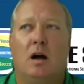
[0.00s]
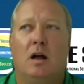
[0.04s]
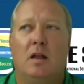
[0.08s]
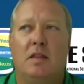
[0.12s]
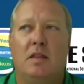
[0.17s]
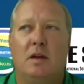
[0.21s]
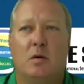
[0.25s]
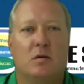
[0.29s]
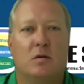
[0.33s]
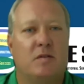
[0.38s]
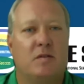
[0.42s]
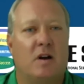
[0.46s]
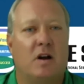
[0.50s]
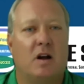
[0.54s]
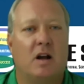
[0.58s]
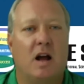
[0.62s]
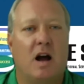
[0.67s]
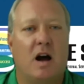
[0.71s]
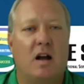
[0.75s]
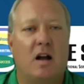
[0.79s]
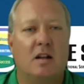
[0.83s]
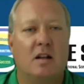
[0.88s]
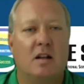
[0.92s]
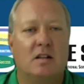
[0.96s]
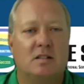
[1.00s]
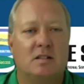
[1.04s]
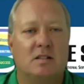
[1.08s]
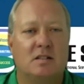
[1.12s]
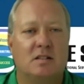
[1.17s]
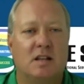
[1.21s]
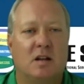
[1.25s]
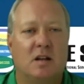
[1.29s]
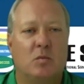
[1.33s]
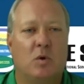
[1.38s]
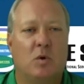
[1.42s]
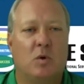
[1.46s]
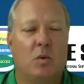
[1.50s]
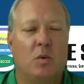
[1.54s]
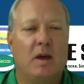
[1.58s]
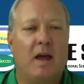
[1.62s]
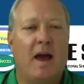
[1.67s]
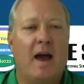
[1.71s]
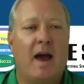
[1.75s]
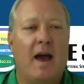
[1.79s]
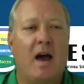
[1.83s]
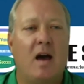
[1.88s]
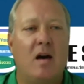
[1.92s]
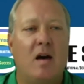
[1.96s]
they were very honest and said, well,
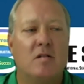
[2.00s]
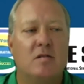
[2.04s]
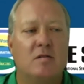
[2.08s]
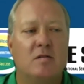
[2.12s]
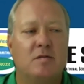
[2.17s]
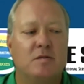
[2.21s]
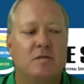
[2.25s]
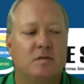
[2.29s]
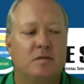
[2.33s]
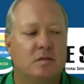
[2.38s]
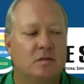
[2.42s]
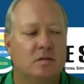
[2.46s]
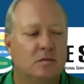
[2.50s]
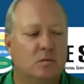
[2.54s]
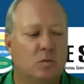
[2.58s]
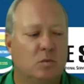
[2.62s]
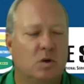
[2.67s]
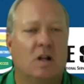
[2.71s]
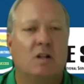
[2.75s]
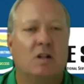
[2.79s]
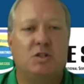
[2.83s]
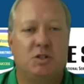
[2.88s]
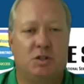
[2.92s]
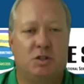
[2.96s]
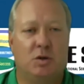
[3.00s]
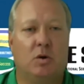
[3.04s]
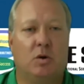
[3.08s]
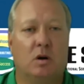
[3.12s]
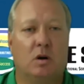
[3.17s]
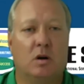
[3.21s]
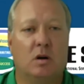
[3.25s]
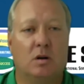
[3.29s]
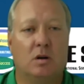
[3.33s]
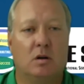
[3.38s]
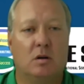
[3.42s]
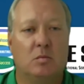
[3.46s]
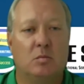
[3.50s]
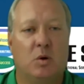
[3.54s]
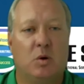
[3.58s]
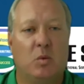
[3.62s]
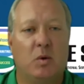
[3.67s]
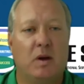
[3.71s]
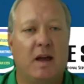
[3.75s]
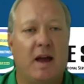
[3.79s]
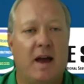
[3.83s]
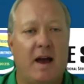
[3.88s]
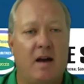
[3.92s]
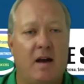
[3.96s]
we're not sure, but we
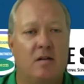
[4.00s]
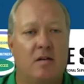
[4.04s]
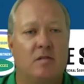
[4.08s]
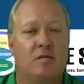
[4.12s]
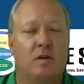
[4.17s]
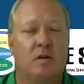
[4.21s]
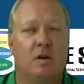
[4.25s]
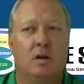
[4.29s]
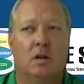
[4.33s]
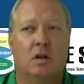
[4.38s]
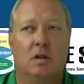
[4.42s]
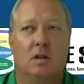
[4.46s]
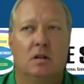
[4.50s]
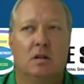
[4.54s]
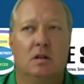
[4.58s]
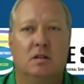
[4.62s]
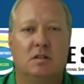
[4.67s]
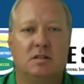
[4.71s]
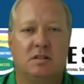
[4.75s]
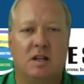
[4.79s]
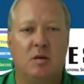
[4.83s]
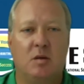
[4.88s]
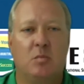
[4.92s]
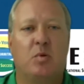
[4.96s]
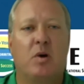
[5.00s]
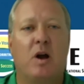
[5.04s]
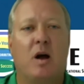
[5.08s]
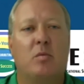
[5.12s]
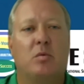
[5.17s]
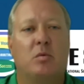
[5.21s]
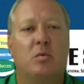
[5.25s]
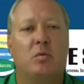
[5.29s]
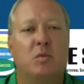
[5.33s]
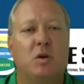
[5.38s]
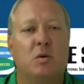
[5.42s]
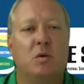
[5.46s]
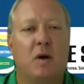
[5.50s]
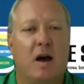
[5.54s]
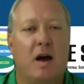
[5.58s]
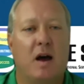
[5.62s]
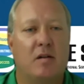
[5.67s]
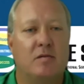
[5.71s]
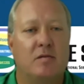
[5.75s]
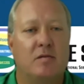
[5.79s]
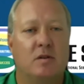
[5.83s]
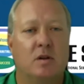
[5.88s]
have the same problem you have.